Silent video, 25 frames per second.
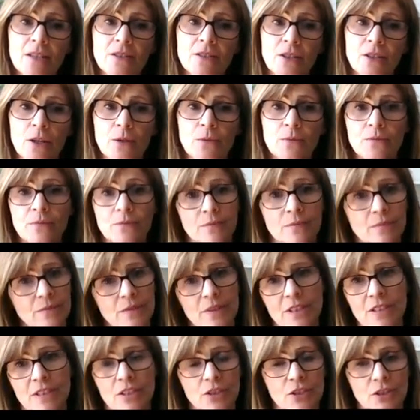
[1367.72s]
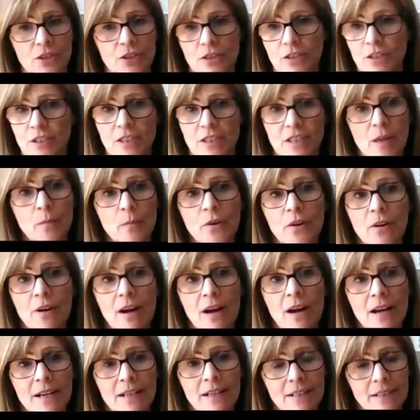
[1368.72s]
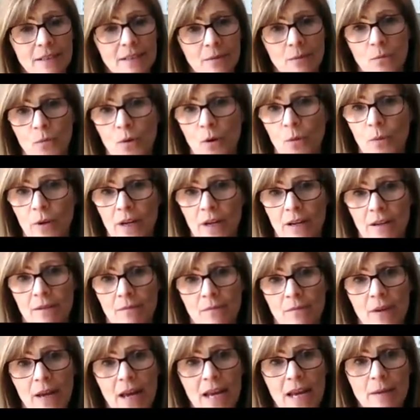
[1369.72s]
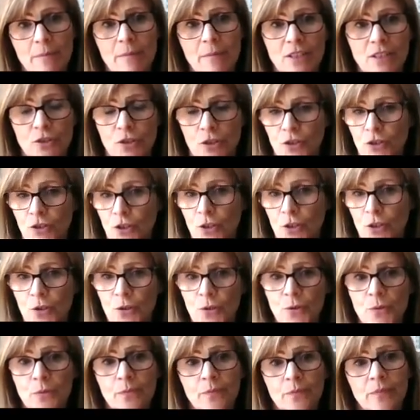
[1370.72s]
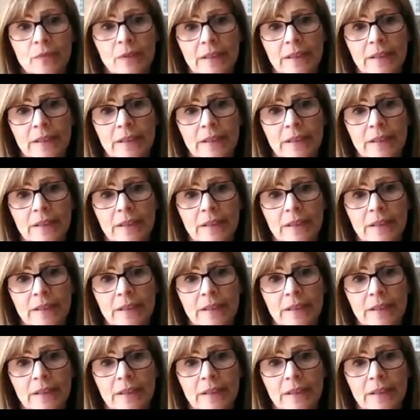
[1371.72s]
So this is just to summarize what we're aiming to do.